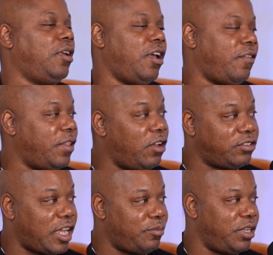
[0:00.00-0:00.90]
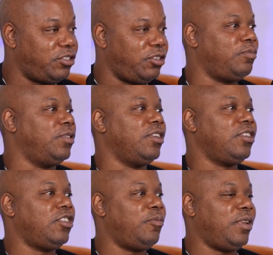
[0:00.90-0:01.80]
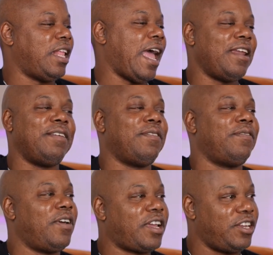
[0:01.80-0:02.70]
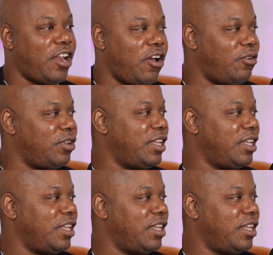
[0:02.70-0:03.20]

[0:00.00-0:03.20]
off Lil Jon beats, you'd be like, I didn't even fucking know.